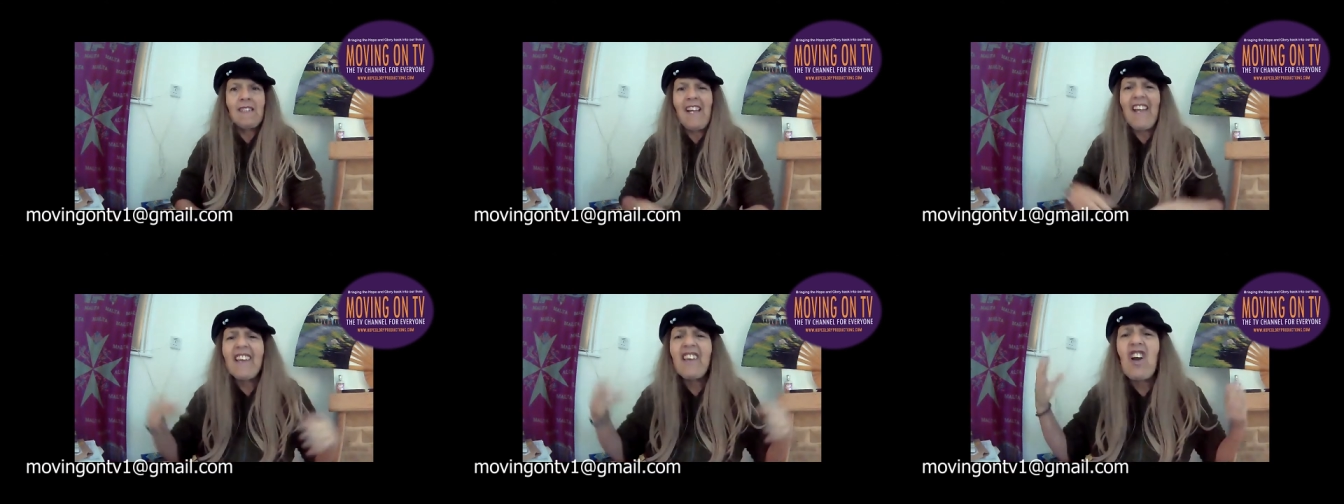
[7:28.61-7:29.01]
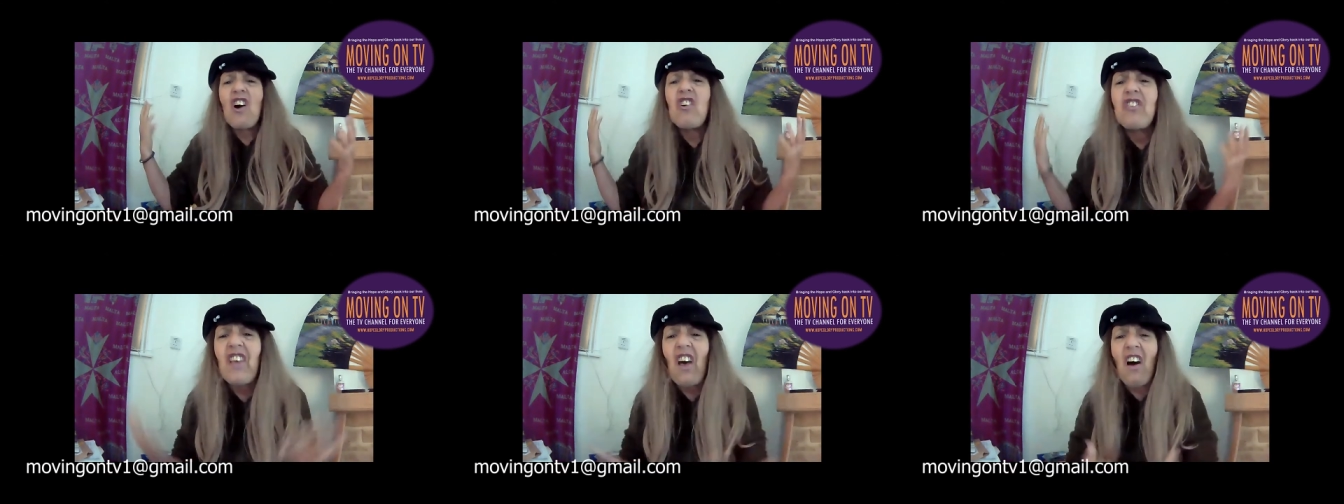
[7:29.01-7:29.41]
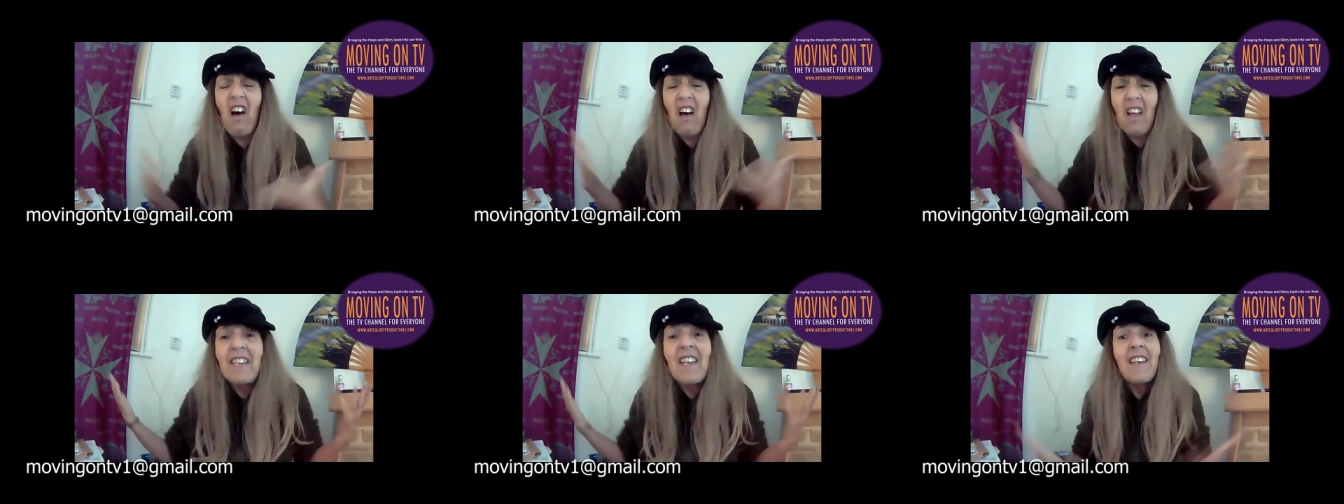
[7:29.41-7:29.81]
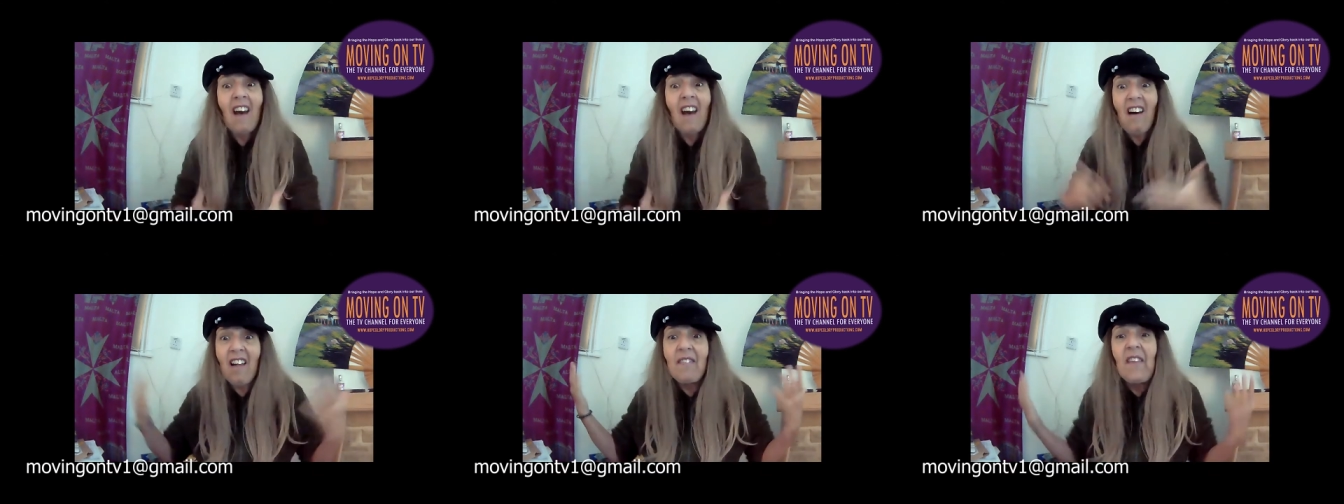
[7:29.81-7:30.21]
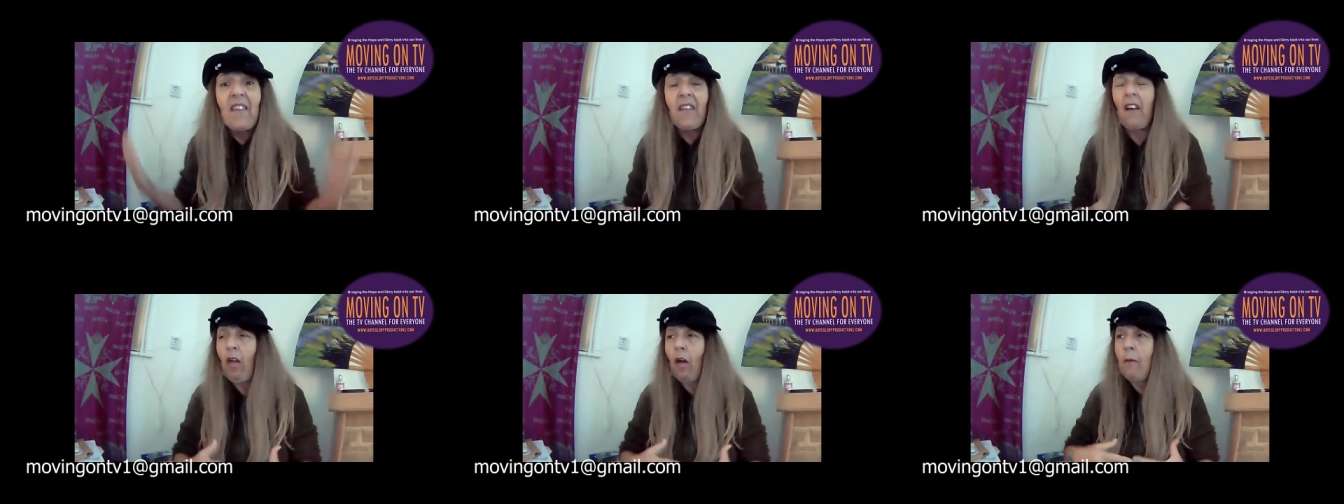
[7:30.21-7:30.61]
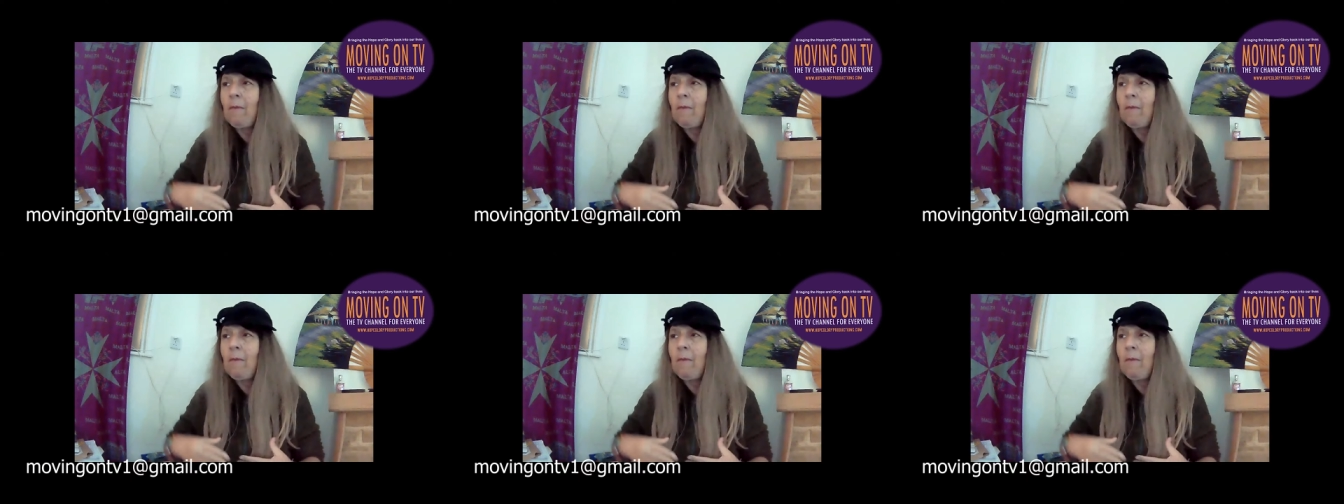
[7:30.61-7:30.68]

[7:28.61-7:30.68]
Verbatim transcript: It goes on and on and on.